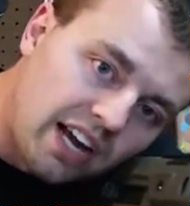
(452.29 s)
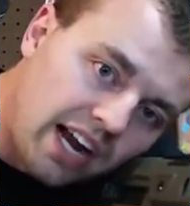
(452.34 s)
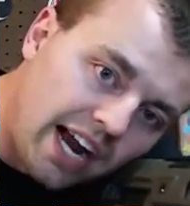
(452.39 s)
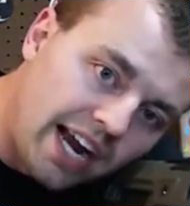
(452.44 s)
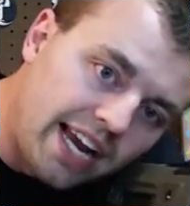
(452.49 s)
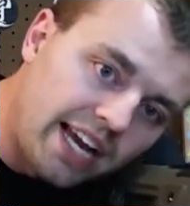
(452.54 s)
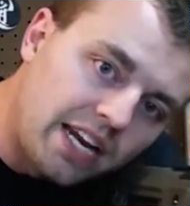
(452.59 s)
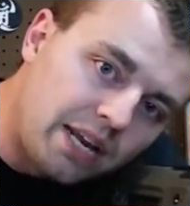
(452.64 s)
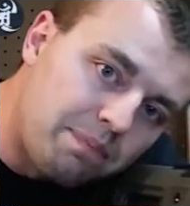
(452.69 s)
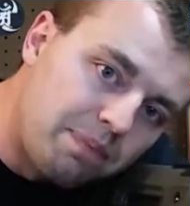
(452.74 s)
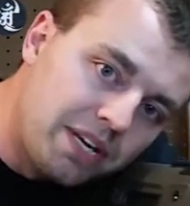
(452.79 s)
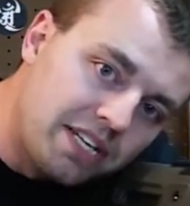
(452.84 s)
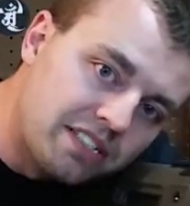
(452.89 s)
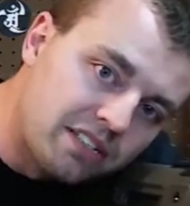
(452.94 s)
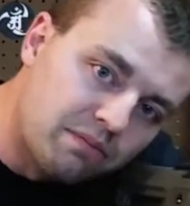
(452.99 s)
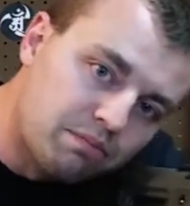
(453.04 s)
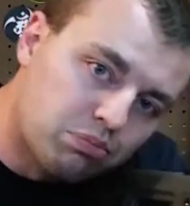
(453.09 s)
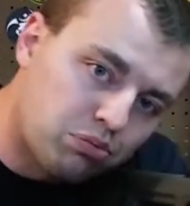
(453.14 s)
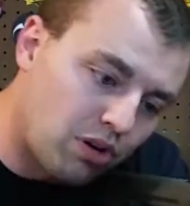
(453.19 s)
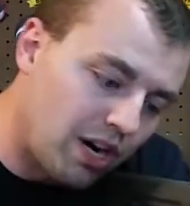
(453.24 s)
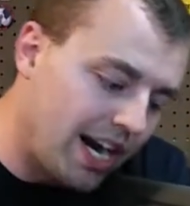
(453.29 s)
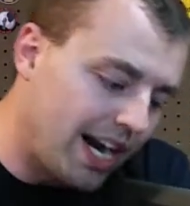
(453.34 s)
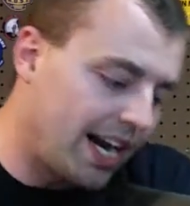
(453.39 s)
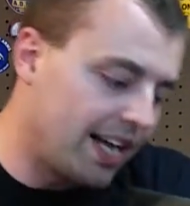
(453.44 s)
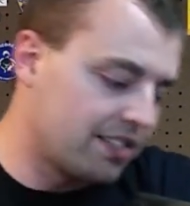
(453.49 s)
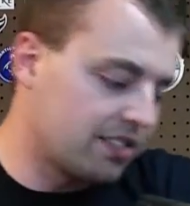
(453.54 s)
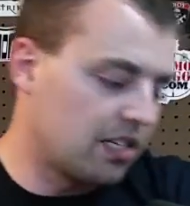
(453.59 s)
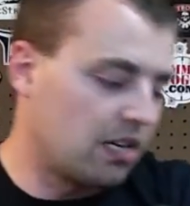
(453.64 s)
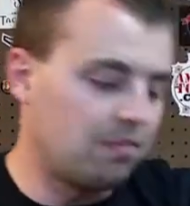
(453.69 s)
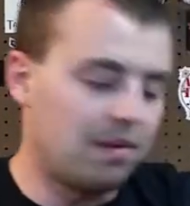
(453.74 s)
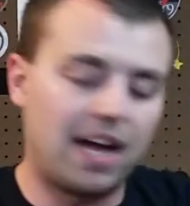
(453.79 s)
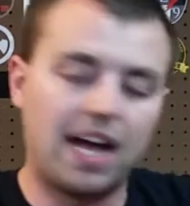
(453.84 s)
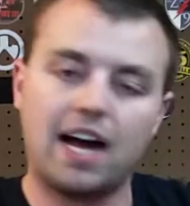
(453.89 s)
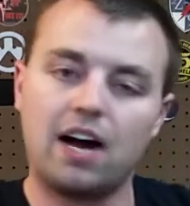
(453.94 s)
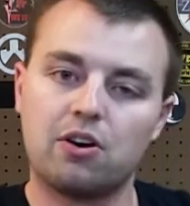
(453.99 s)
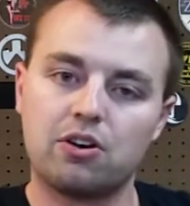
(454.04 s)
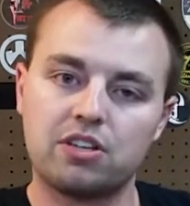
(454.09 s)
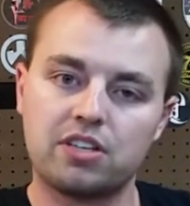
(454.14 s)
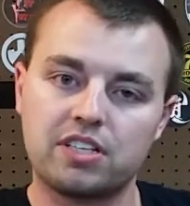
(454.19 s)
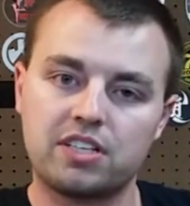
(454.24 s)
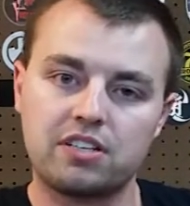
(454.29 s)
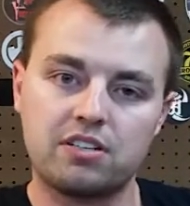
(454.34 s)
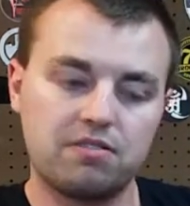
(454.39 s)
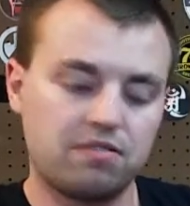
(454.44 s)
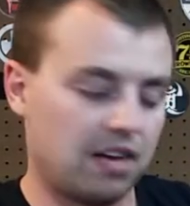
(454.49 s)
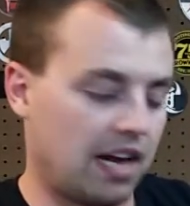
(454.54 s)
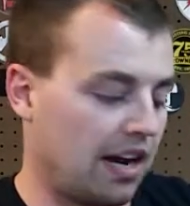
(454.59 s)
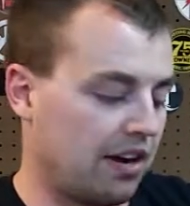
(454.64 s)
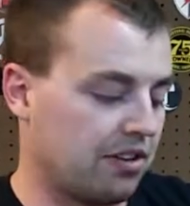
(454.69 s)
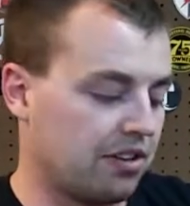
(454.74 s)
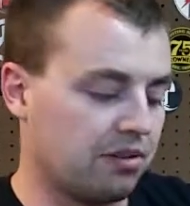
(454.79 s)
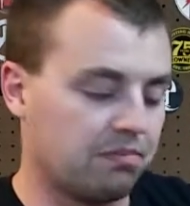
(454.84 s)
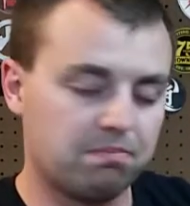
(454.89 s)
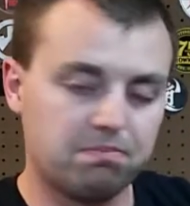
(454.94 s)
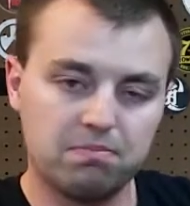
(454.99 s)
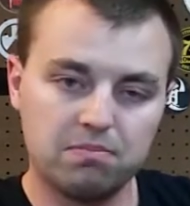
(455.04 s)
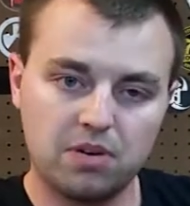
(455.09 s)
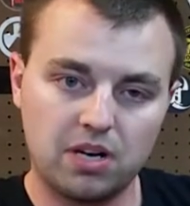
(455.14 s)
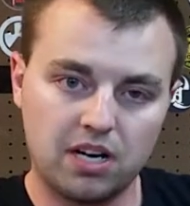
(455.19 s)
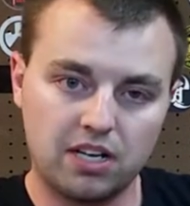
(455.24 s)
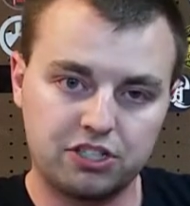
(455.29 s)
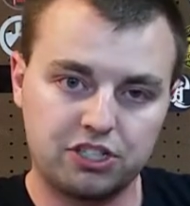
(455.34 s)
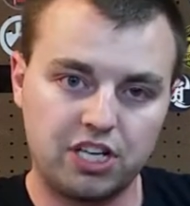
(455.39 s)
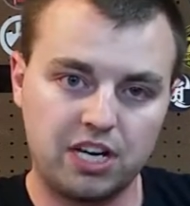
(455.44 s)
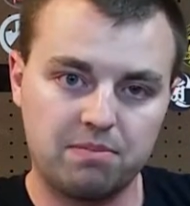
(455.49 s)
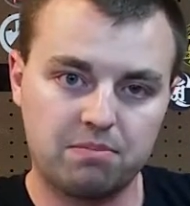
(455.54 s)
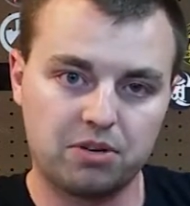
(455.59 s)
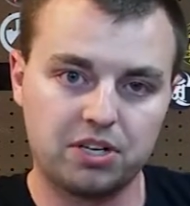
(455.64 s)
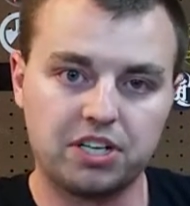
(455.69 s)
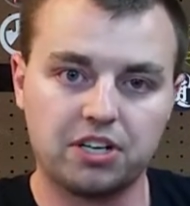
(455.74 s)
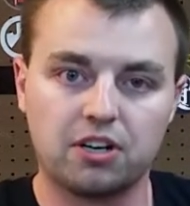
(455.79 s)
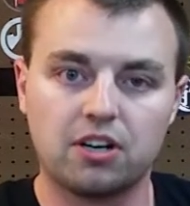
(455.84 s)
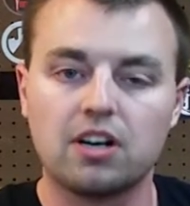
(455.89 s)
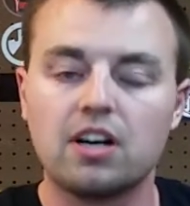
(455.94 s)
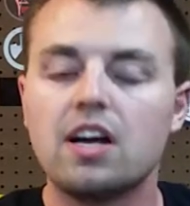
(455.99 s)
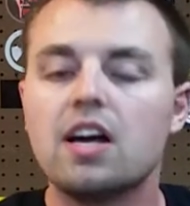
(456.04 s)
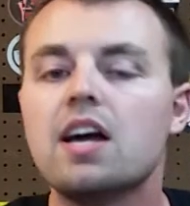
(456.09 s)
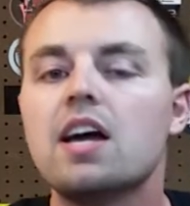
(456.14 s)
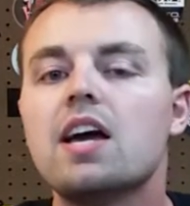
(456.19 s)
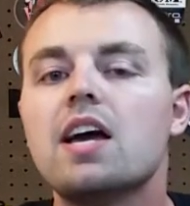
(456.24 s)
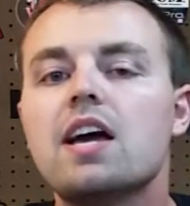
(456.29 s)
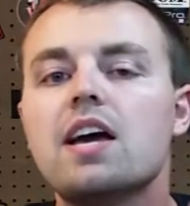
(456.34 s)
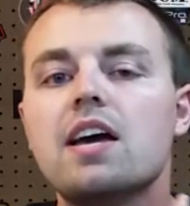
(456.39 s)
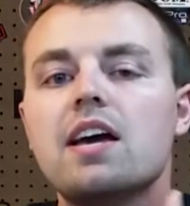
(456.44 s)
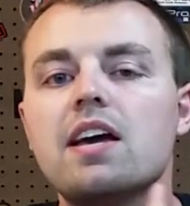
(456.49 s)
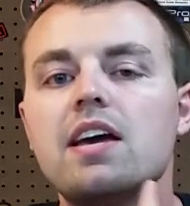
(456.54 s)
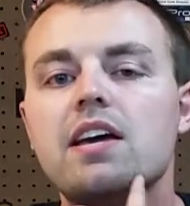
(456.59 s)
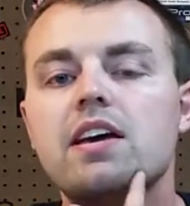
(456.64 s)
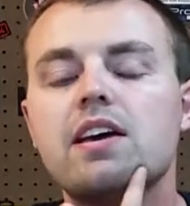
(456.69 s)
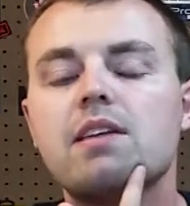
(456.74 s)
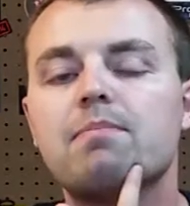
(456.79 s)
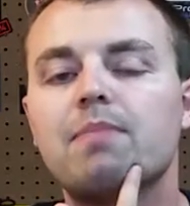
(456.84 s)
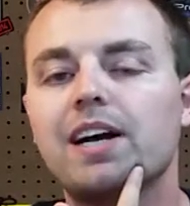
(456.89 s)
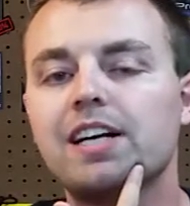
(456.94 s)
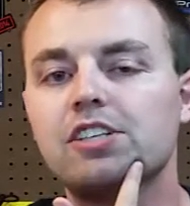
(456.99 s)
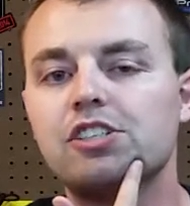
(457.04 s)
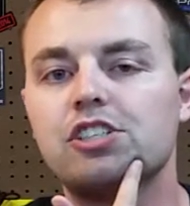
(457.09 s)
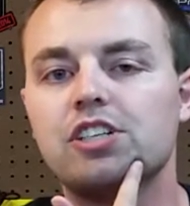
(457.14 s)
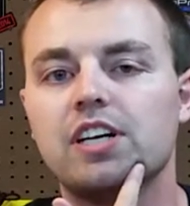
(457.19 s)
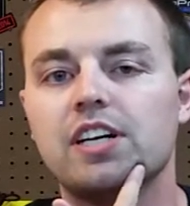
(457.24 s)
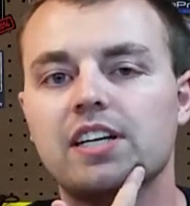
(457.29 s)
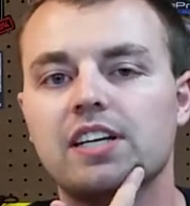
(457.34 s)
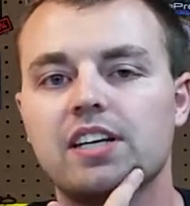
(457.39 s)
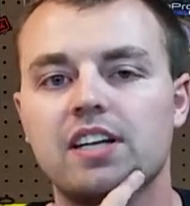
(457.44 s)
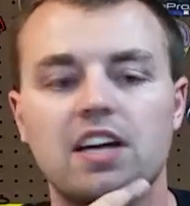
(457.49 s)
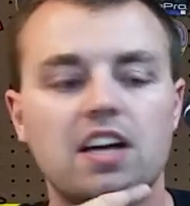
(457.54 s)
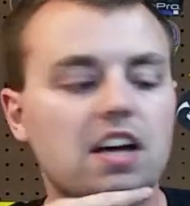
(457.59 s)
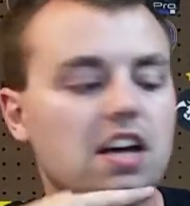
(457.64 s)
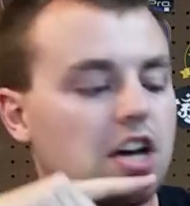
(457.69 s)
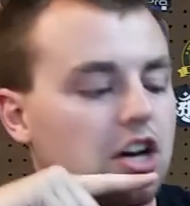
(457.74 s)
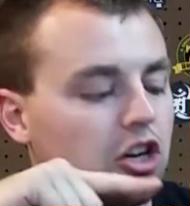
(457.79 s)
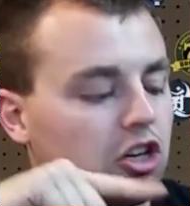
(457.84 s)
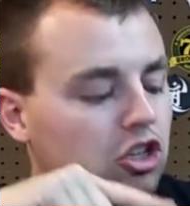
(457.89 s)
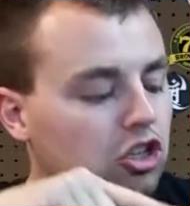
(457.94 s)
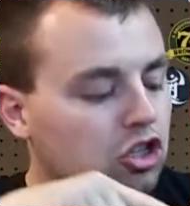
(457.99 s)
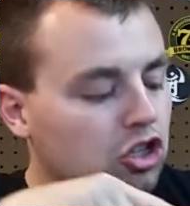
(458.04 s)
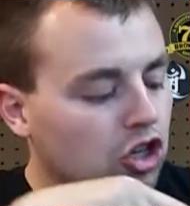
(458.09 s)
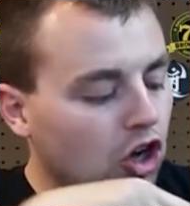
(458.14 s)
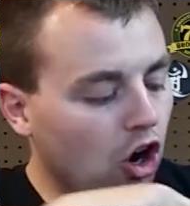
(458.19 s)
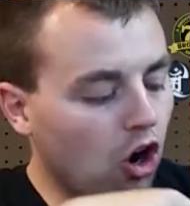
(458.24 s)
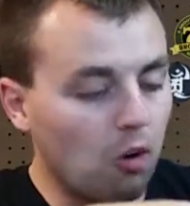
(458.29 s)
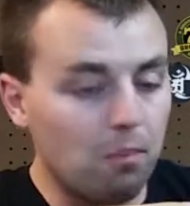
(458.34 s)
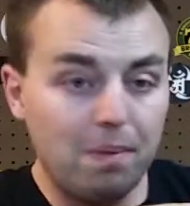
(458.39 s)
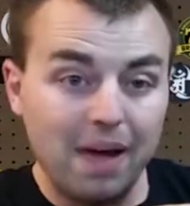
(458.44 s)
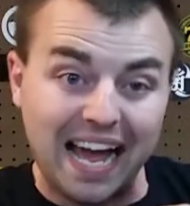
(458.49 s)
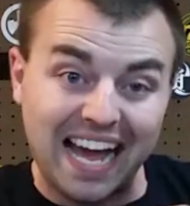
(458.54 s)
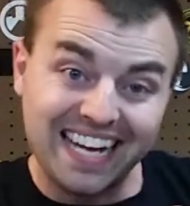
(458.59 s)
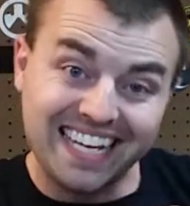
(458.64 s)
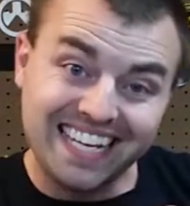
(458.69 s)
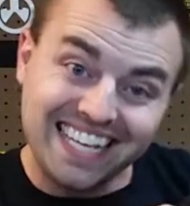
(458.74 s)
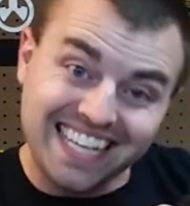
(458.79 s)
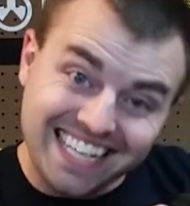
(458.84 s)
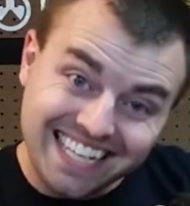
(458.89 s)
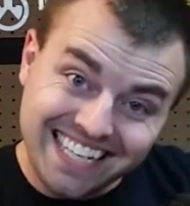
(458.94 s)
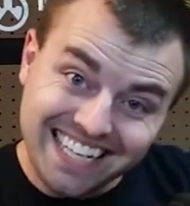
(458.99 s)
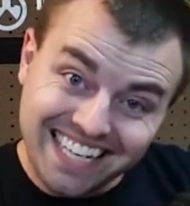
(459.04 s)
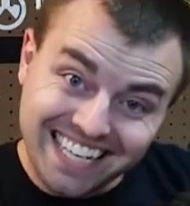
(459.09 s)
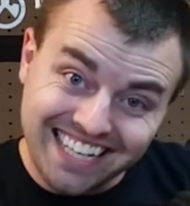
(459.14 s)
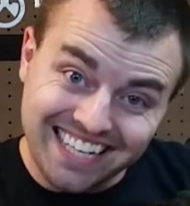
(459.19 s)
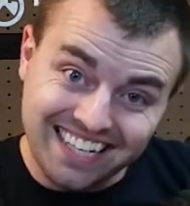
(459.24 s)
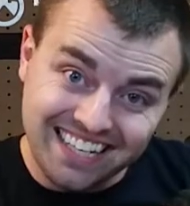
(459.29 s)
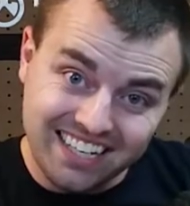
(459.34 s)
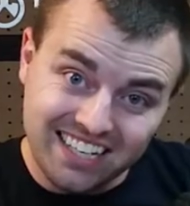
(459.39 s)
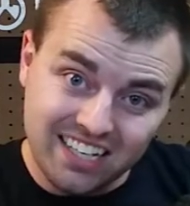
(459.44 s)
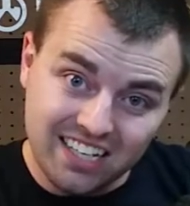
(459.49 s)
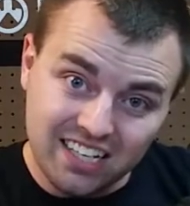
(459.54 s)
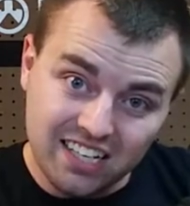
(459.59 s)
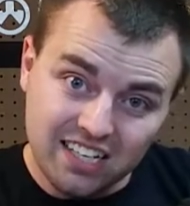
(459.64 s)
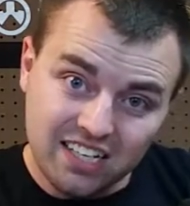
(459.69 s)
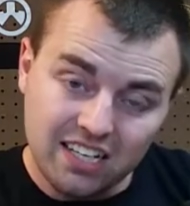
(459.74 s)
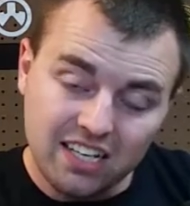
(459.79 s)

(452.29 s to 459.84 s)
I had a piece of brass come out of the chamber here, hit my chin, go back in,